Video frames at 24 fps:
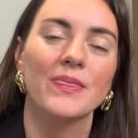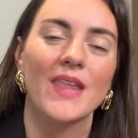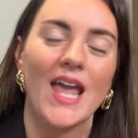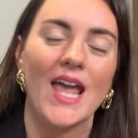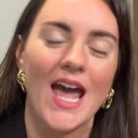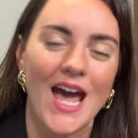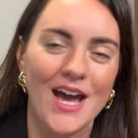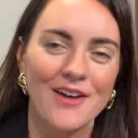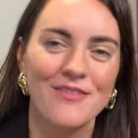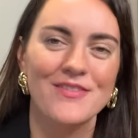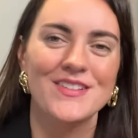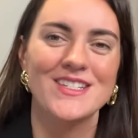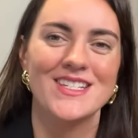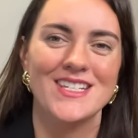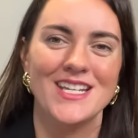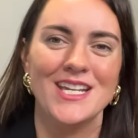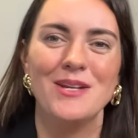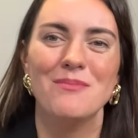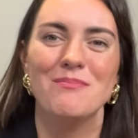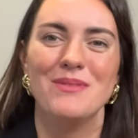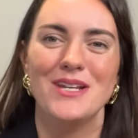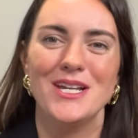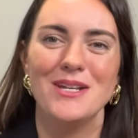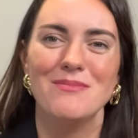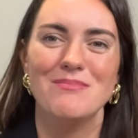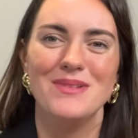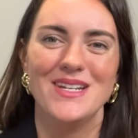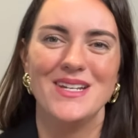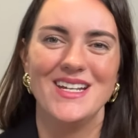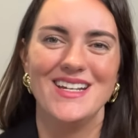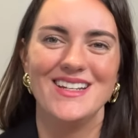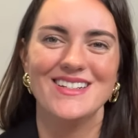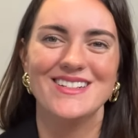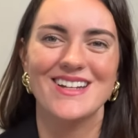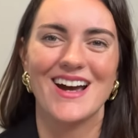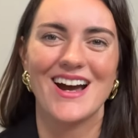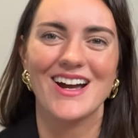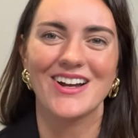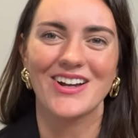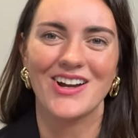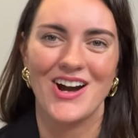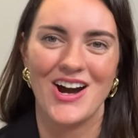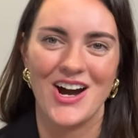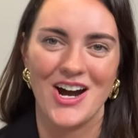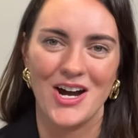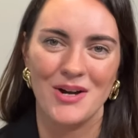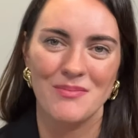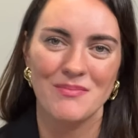
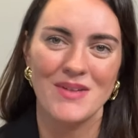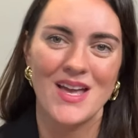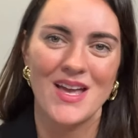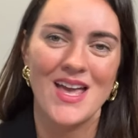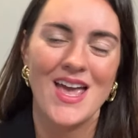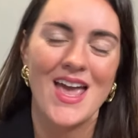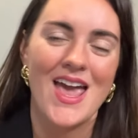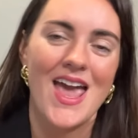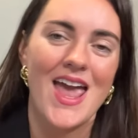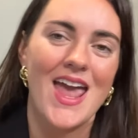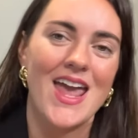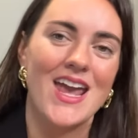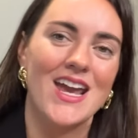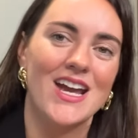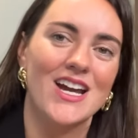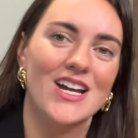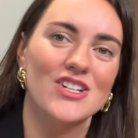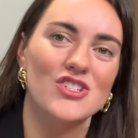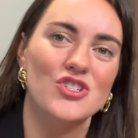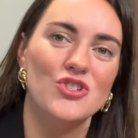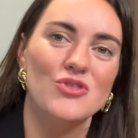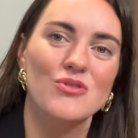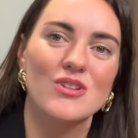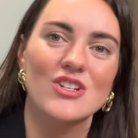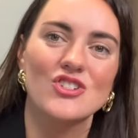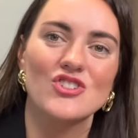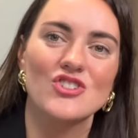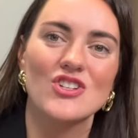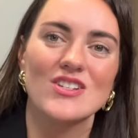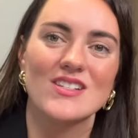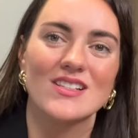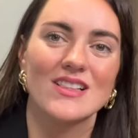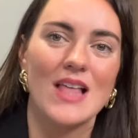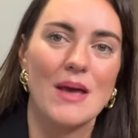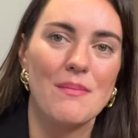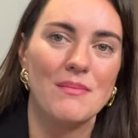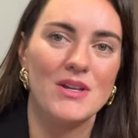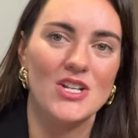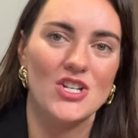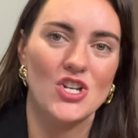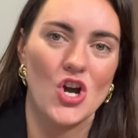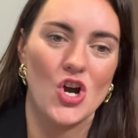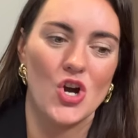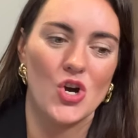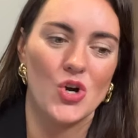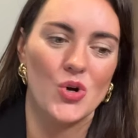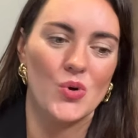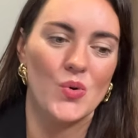fcbb.com, and you can just let me
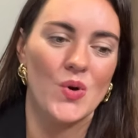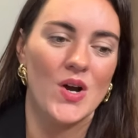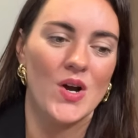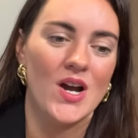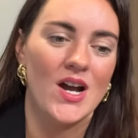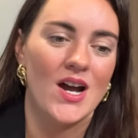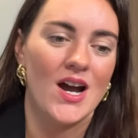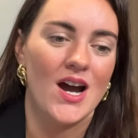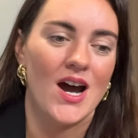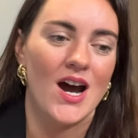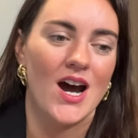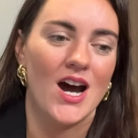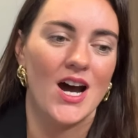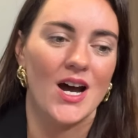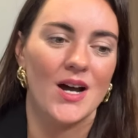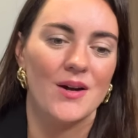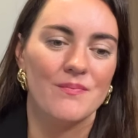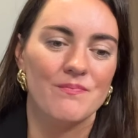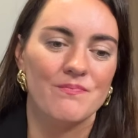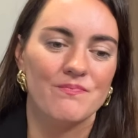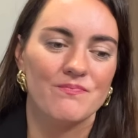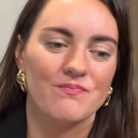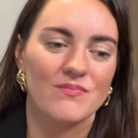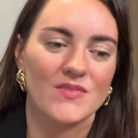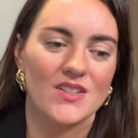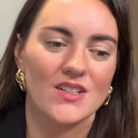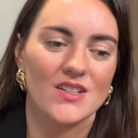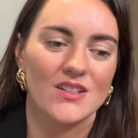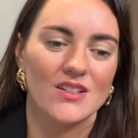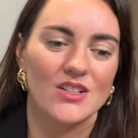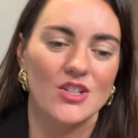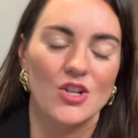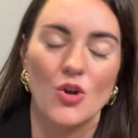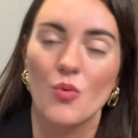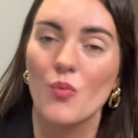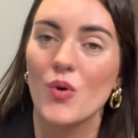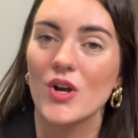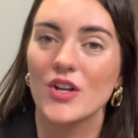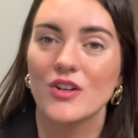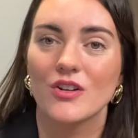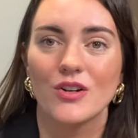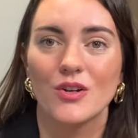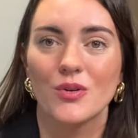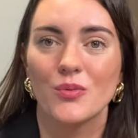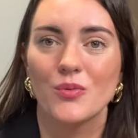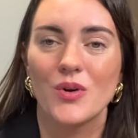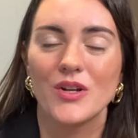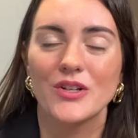know what
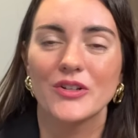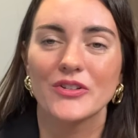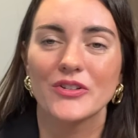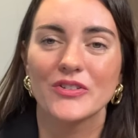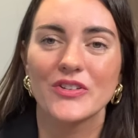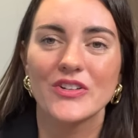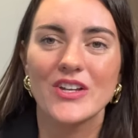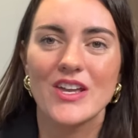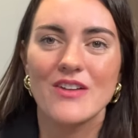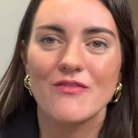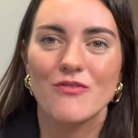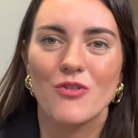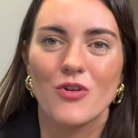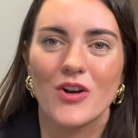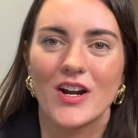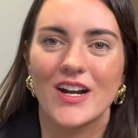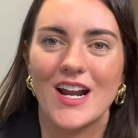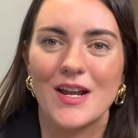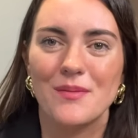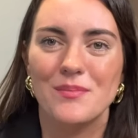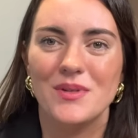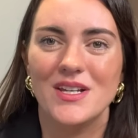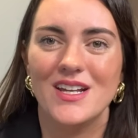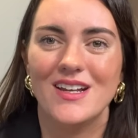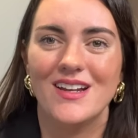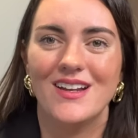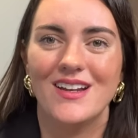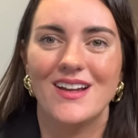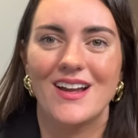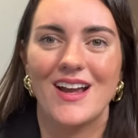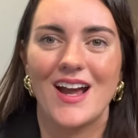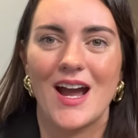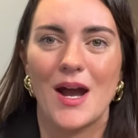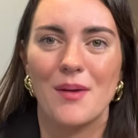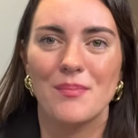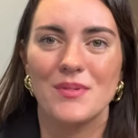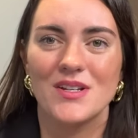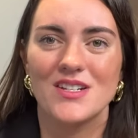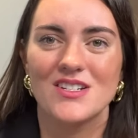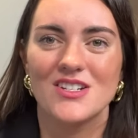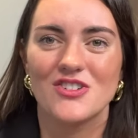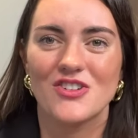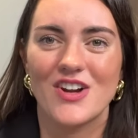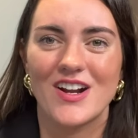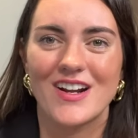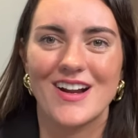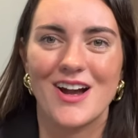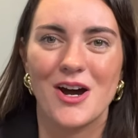you're looking for, and I'd be happy to
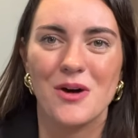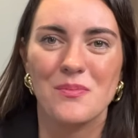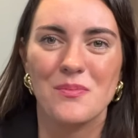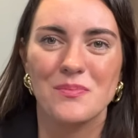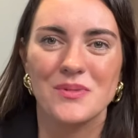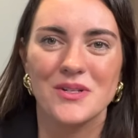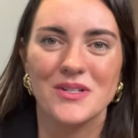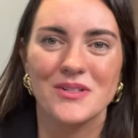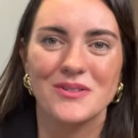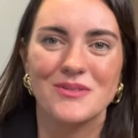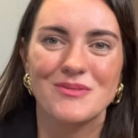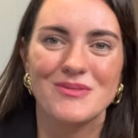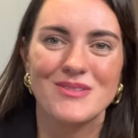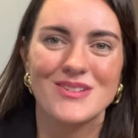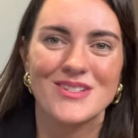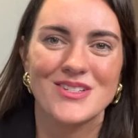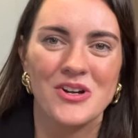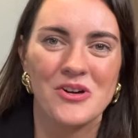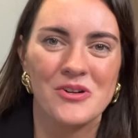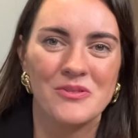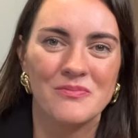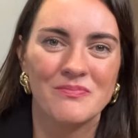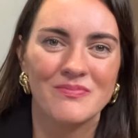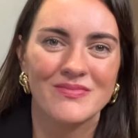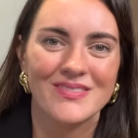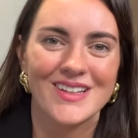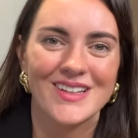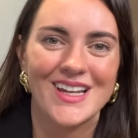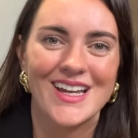try to help you. So